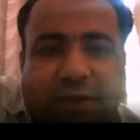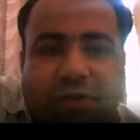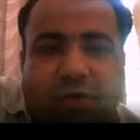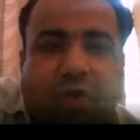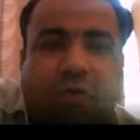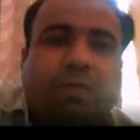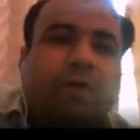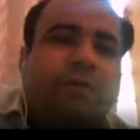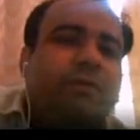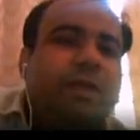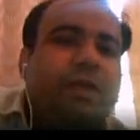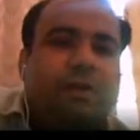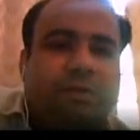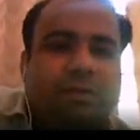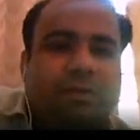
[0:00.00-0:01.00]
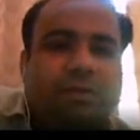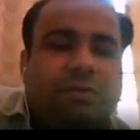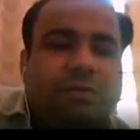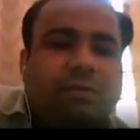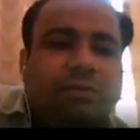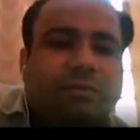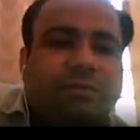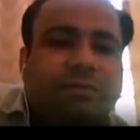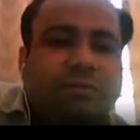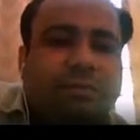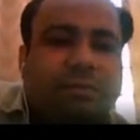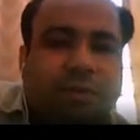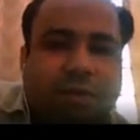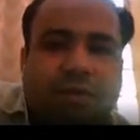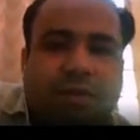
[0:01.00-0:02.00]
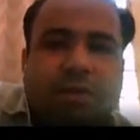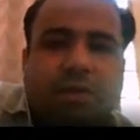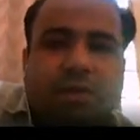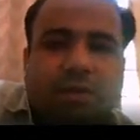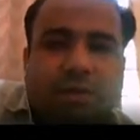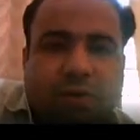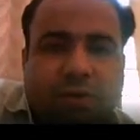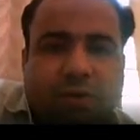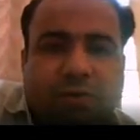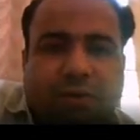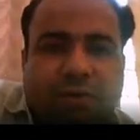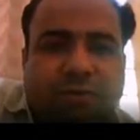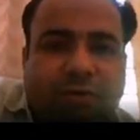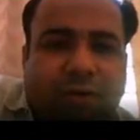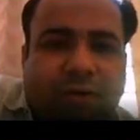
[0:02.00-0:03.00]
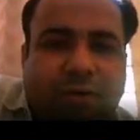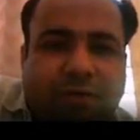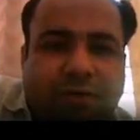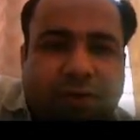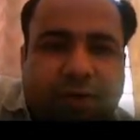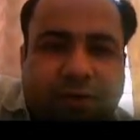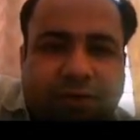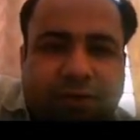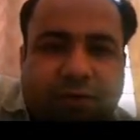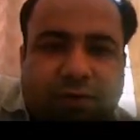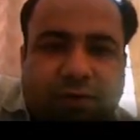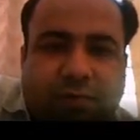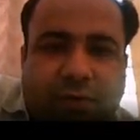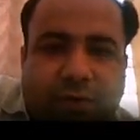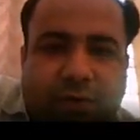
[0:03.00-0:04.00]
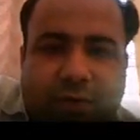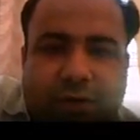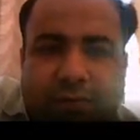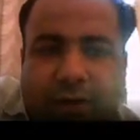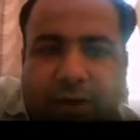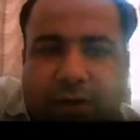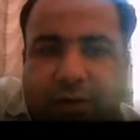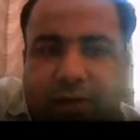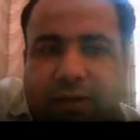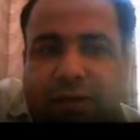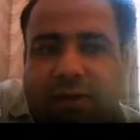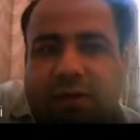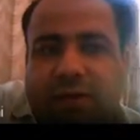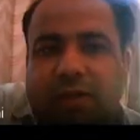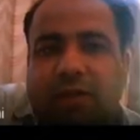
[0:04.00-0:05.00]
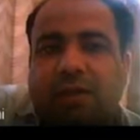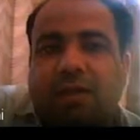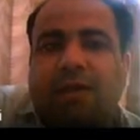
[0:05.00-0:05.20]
in the top of the ignite. During solidification of the molten metal,